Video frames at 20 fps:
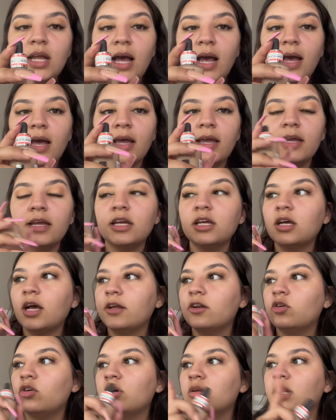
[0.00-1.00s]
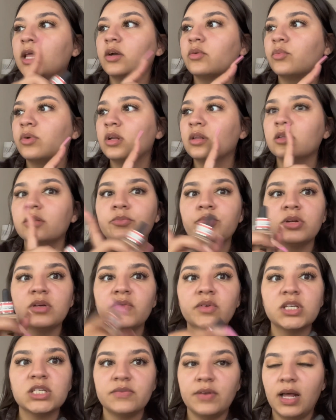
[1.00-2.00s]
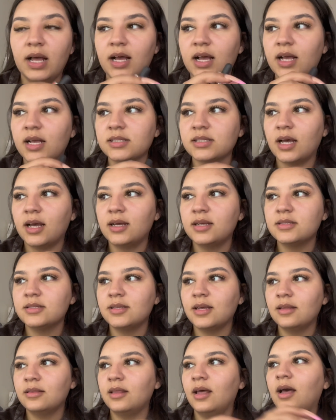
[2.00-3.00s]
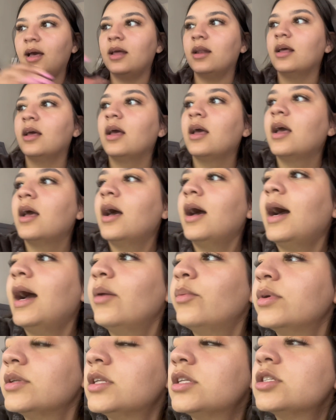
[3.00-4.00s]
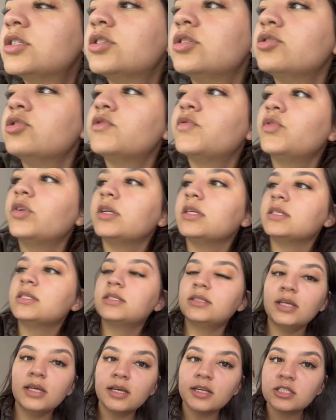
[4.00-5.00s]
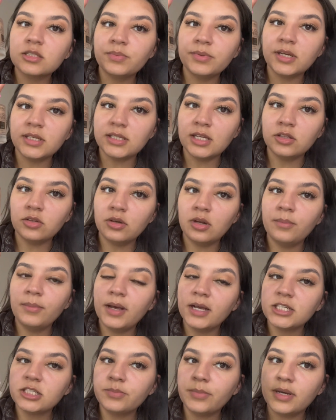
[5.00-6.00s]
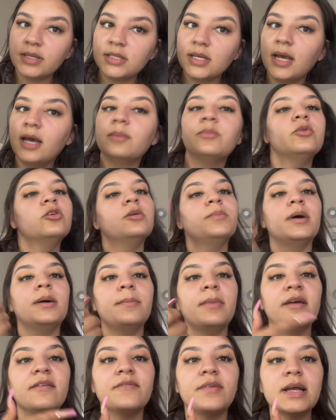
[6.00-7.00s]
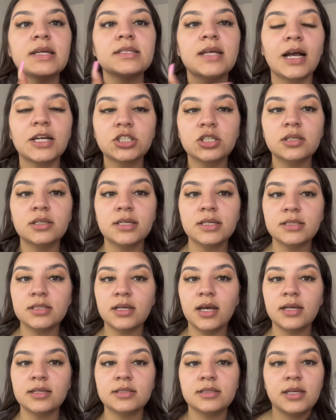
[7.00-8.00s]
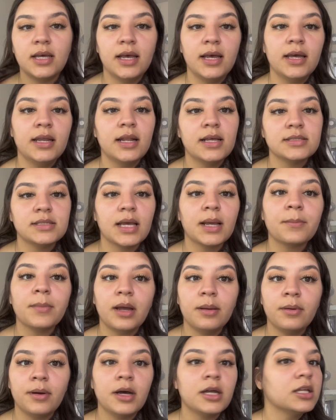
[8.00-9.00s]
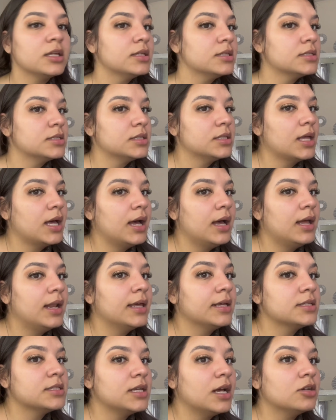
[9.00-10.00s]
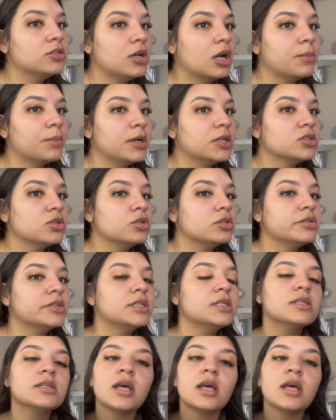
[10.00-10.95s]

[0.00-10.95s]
I know in like one of the previous vlogs I had said that I wanted to use 46 because I thought it matched my tan more, but my face actually isn't as tan as like my body. See that? Like, see how dark my shoulder is?